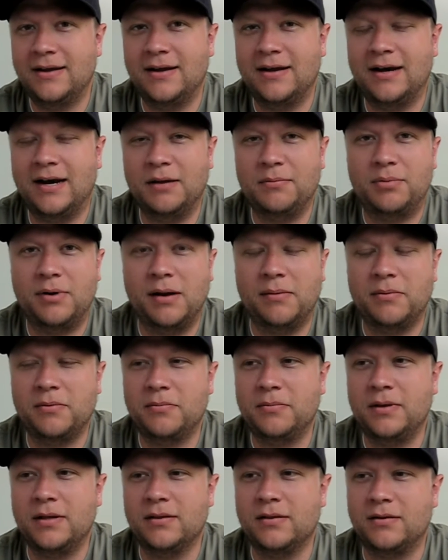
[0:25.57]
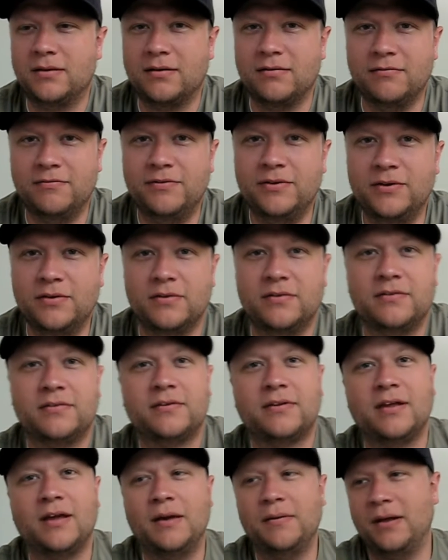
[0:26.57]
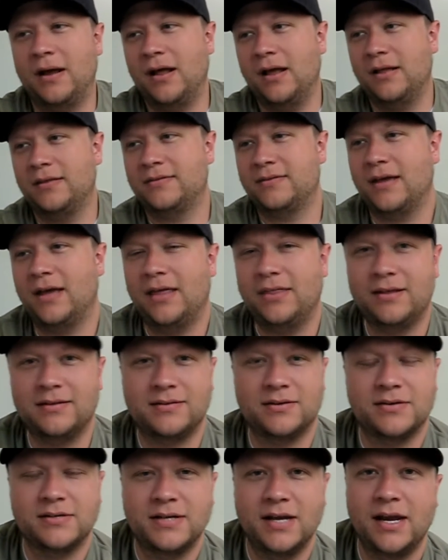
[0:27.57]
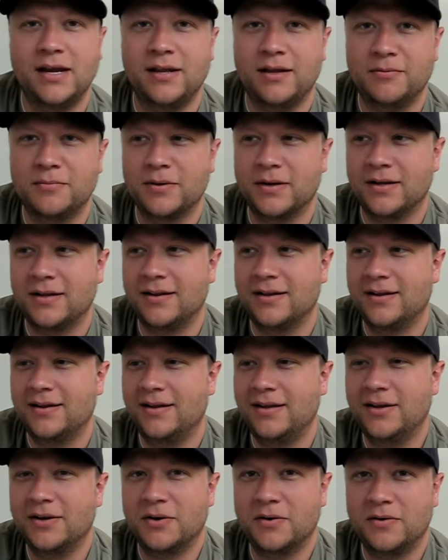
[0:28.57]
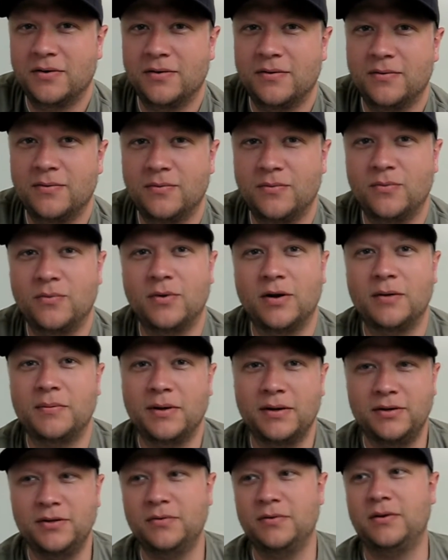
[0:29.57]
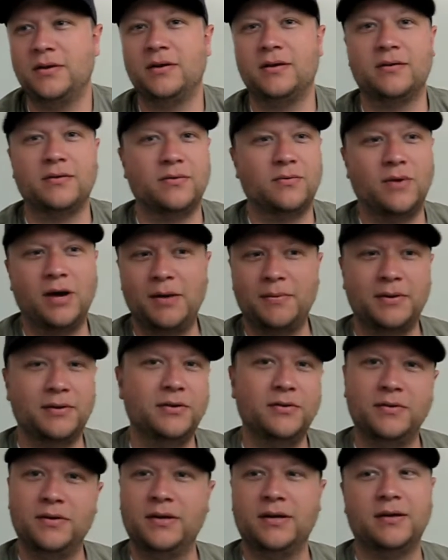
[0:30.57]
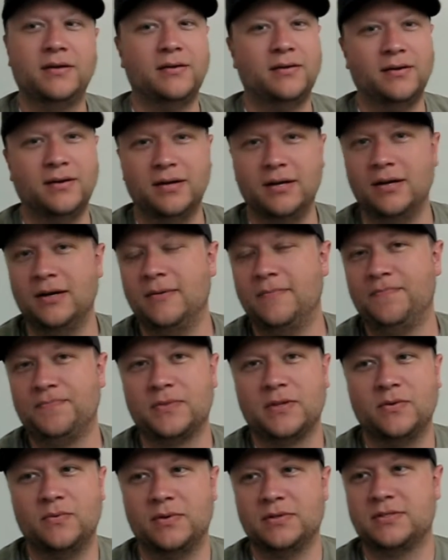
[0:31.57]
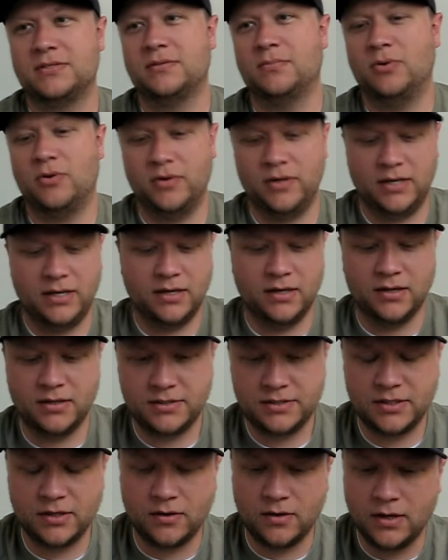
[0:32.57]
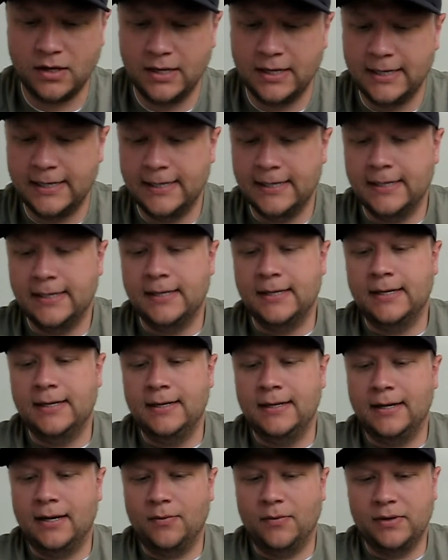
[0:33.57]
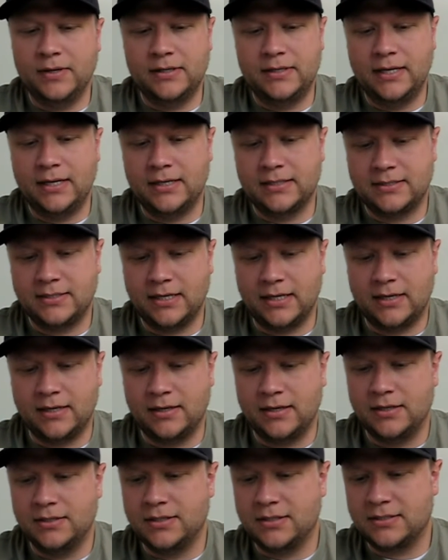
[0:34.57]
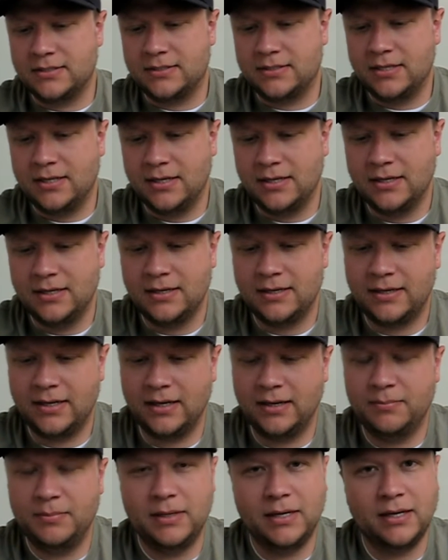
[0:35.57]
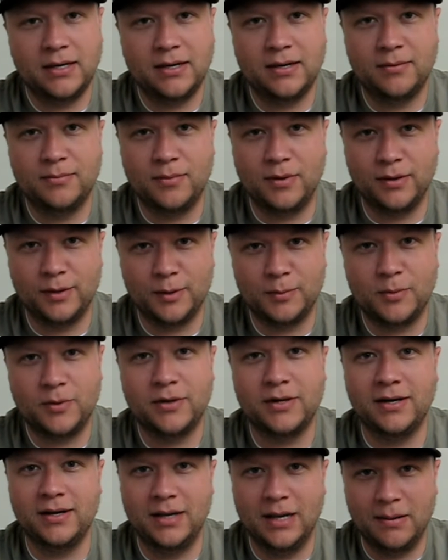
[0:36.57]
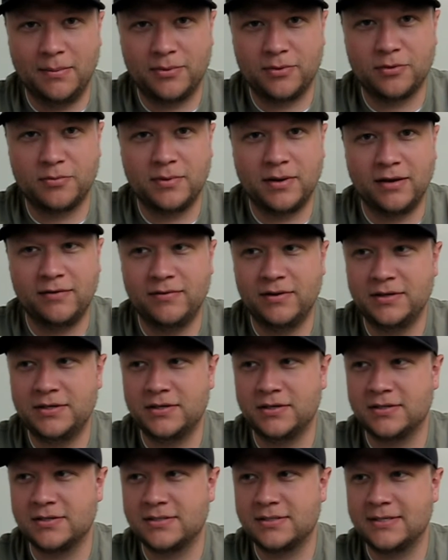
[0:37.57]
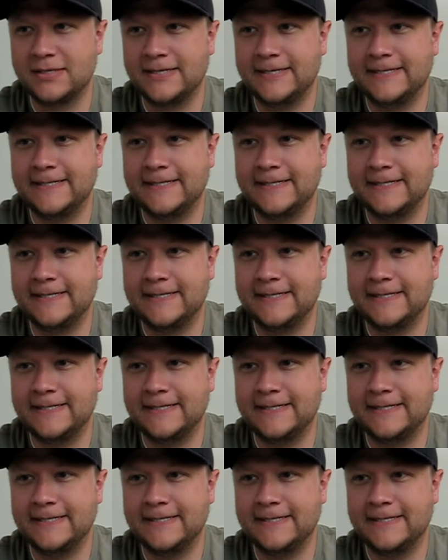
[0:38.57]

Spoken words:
I'd probably be a little confused. I think it's entertaining, but what am I doing, or why am I doing it, or what's the point here? So I wanted to take a second and just kind of be a little more in depth with my adventures.